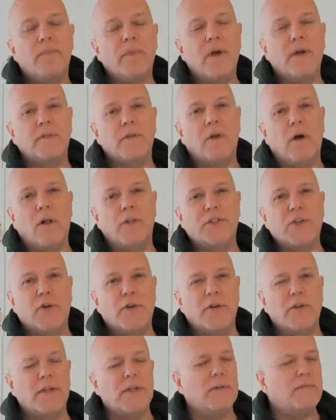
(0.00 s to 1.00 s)
as an
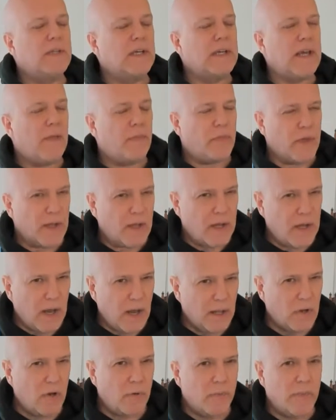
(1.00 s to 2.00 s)
alternative to get the
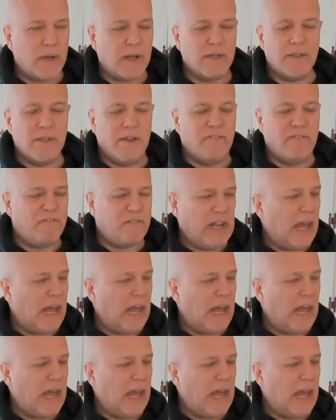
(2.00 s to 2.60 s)
color because the